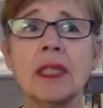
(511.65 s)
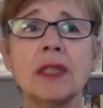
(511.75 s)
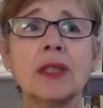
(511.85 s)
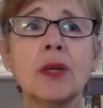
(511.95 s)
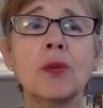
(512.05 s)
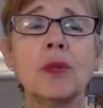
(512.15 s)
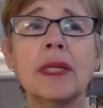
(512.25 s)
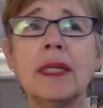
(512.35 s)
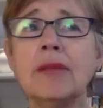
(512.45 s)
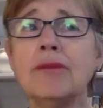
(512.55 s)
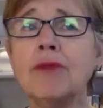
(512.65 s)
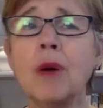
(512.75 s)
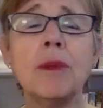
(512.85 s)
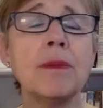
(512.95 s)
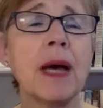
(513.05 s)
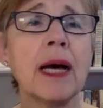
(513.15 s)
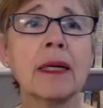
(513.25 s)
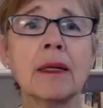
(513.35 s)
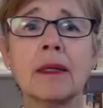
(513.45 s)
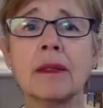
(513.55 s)
So he wrote me back
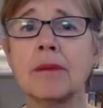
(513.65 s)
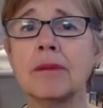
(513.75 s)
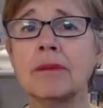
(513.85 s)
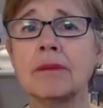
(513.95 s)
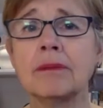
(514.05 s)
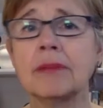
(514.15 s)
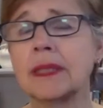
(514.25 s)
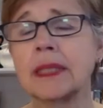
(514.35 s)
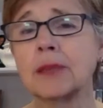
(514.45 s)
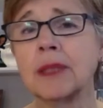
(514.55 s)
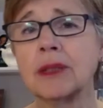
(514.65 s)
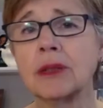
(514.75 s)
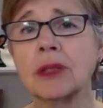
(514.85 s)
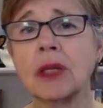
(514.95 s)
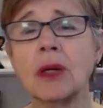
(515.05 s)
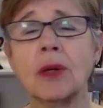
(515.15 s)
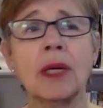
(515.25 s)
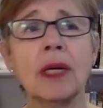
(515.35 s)
a, a six months or so